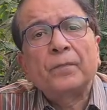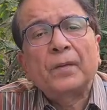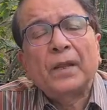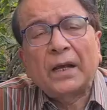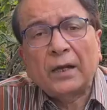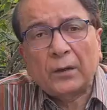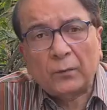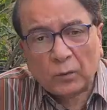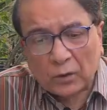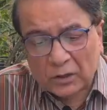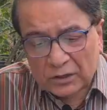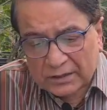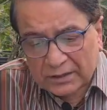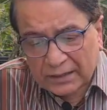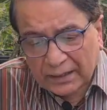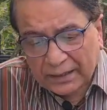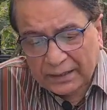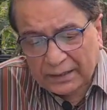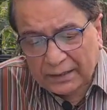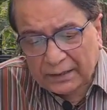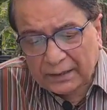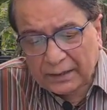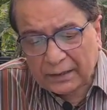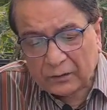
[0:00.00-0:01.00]
It was
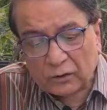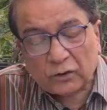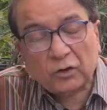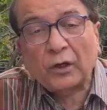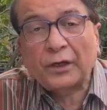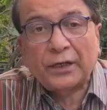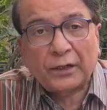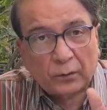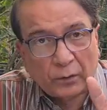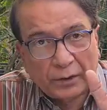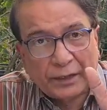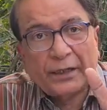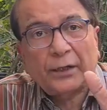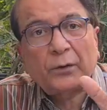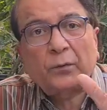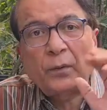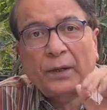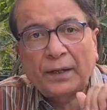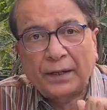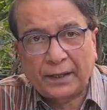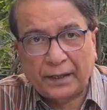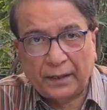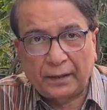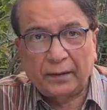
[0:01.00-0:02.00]
signed then, sorry,
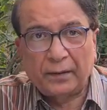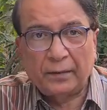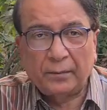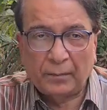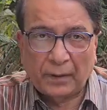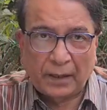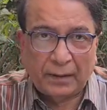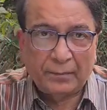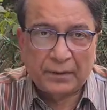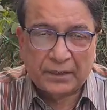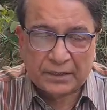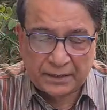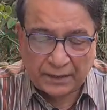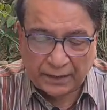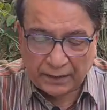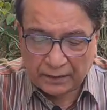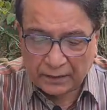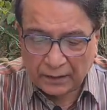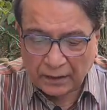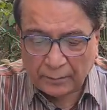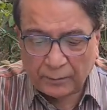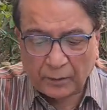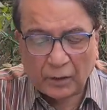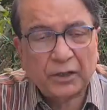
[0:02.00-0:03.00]
2020, my mistake,
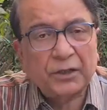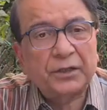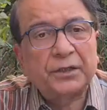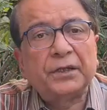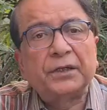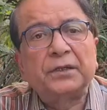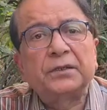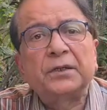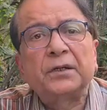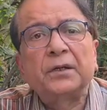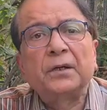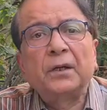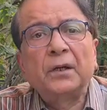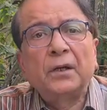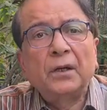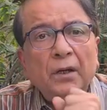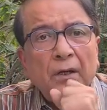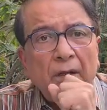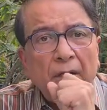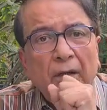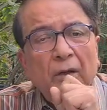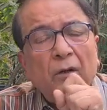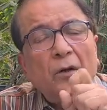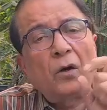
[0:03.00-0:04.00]
apologies,
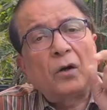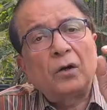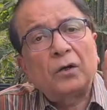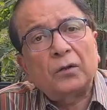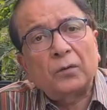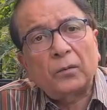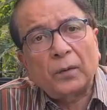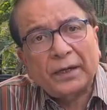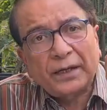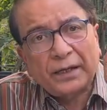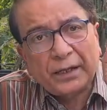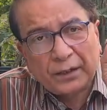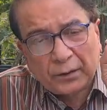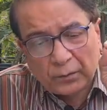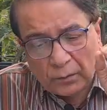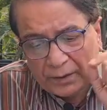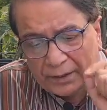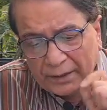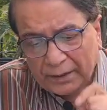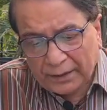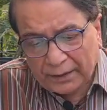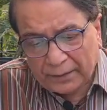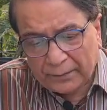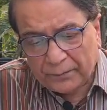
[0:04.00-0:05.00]
on
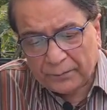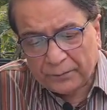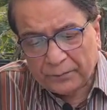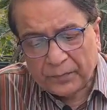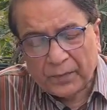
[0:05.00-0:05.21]
2020.